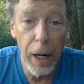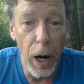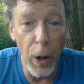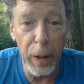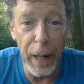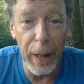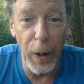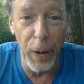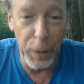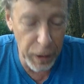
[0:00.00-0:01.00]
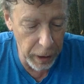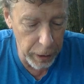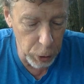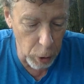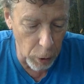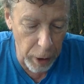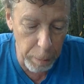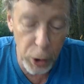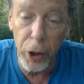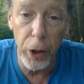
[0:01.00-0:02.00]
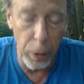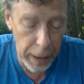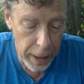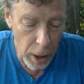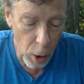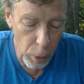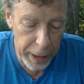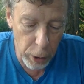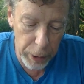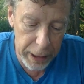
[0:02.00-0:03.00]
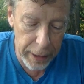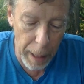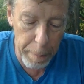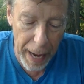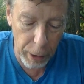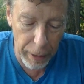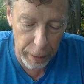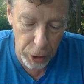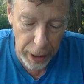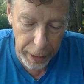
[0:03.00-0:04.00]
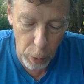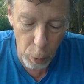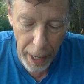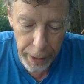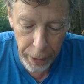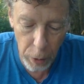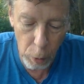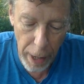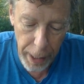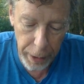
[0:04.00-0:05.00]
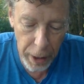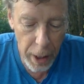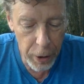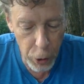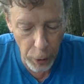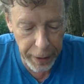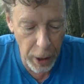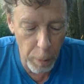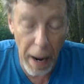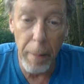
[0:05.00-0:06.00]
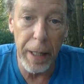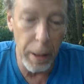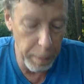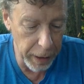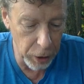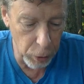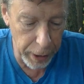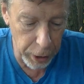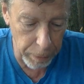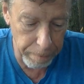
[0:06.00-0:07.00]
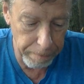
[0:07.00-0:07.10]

Okay, on gun control. Number two, we increased that background check when during the Obama administration,